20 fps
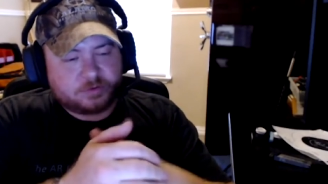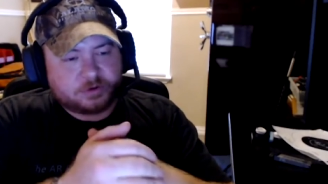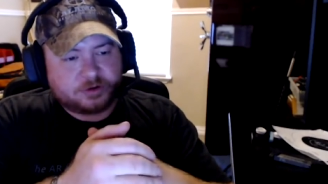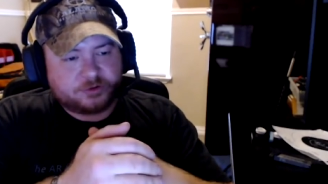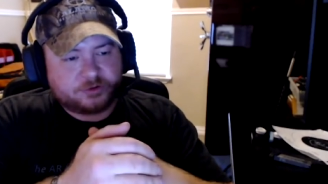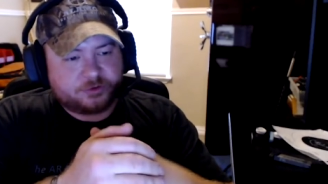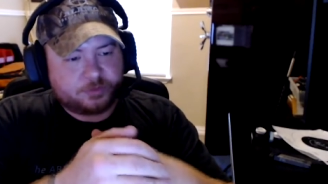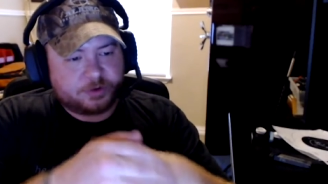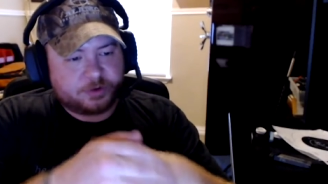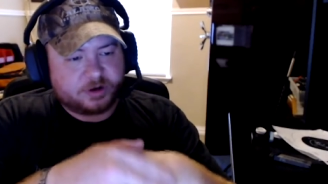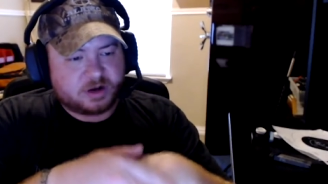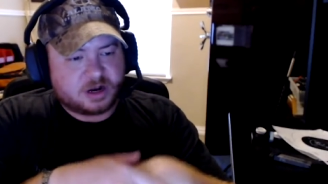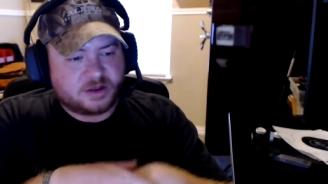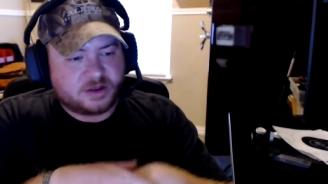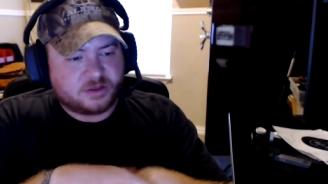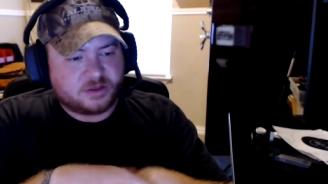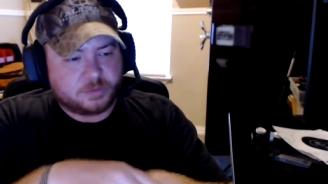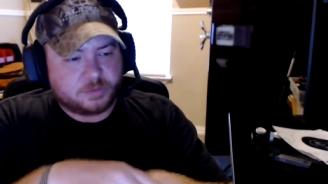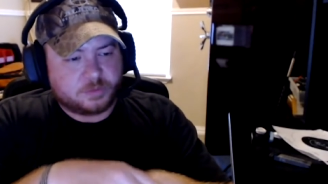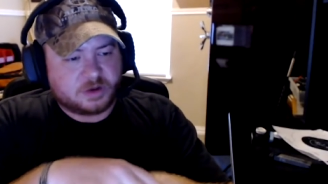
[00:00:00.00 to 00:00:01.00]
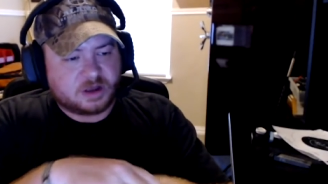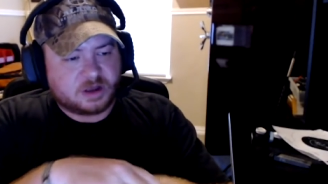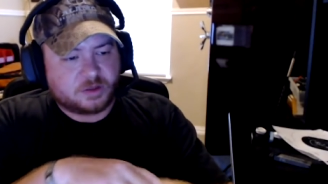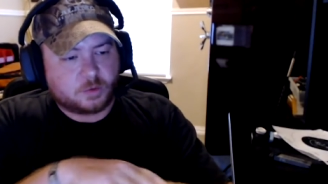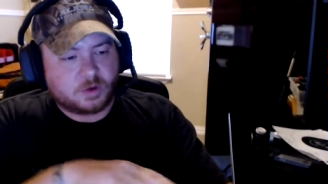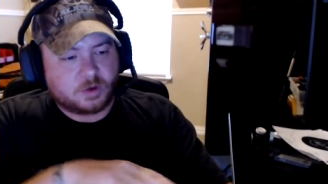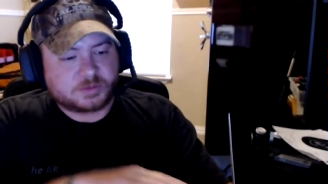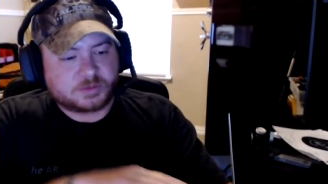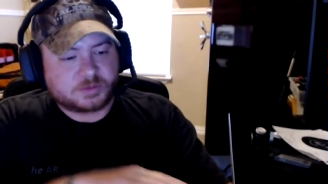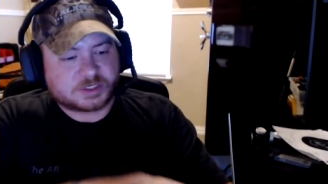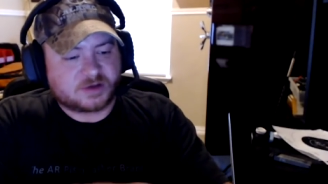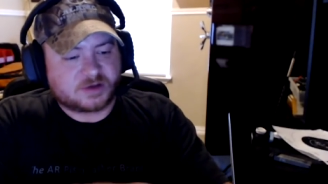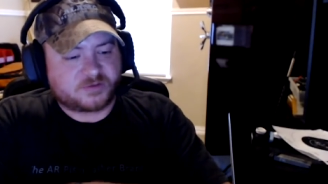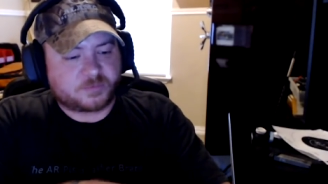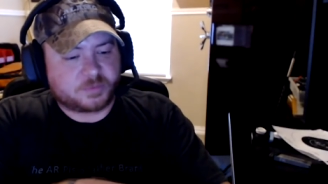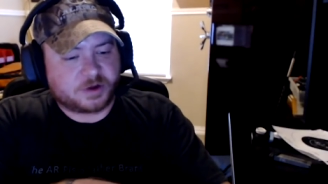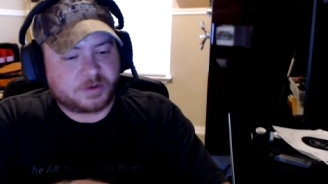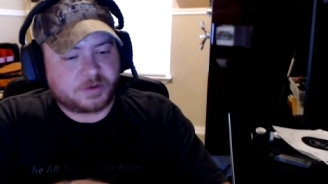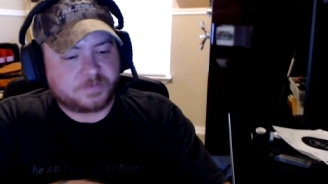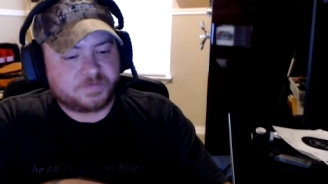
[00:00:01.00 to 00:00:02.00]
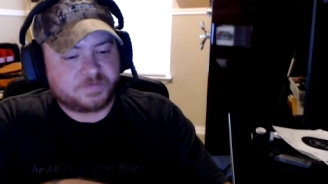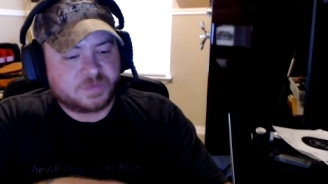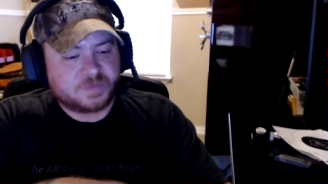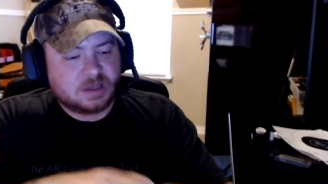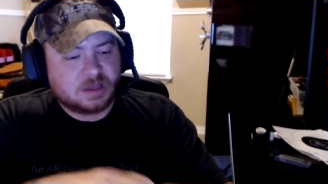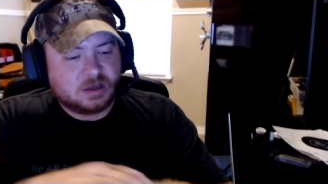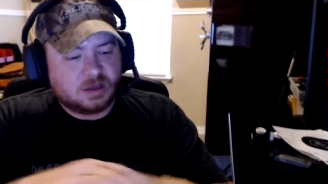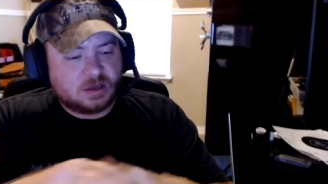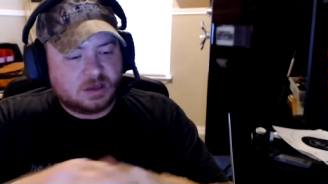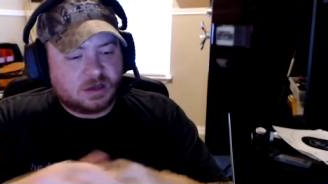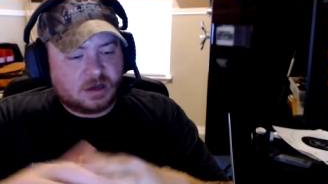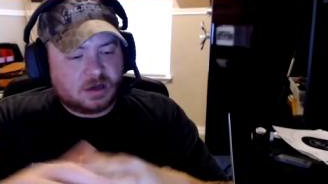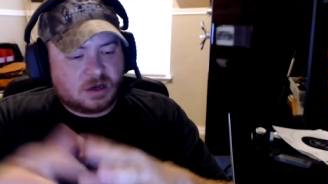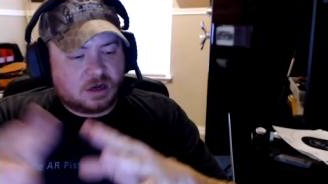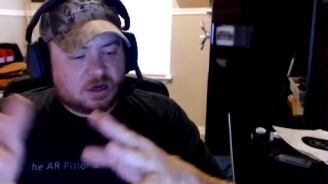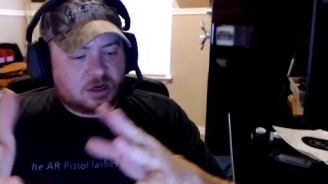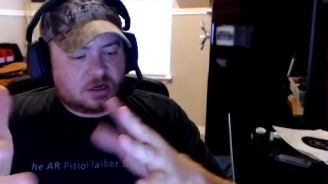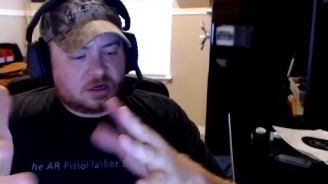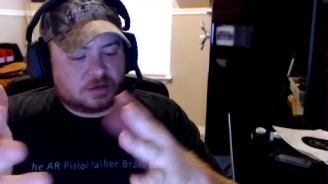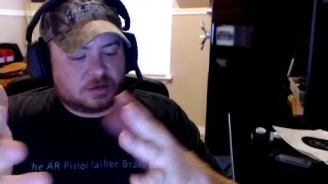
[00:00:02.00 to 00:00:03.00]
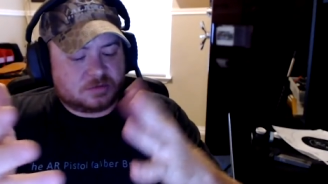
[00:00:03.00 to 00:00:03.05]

contributed anything beyond the web stuff, but yeah. Um, you